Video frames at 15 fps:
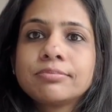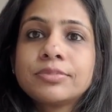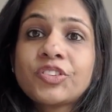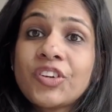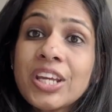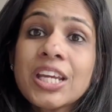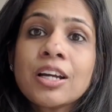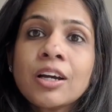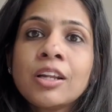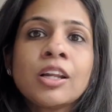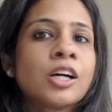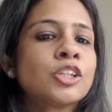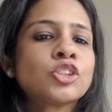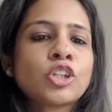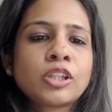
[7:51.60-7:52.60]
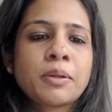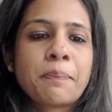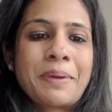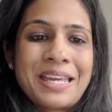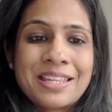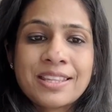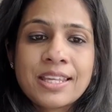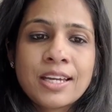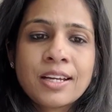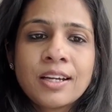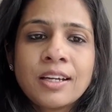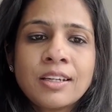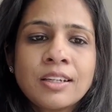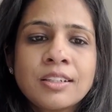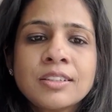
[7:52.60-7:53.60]
3 colors or the basic
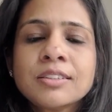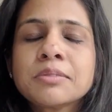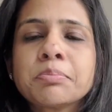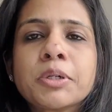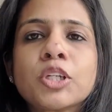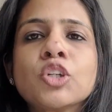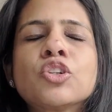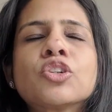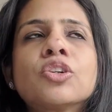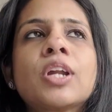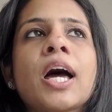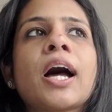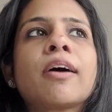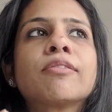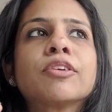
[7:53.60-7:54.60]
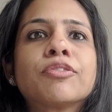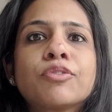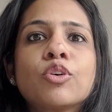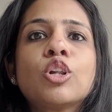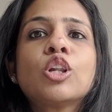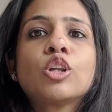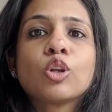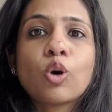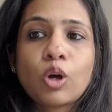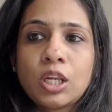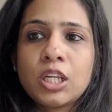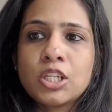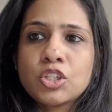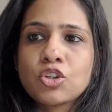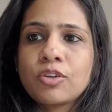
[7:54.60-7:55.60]
colors, but you should have the full
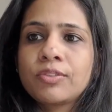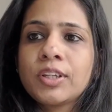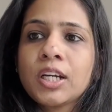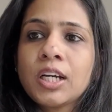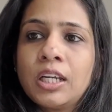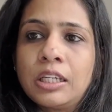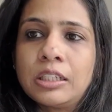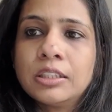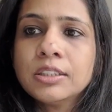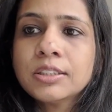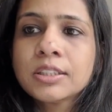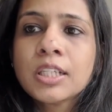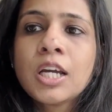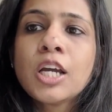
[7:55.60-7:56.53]
knowledge of the colors.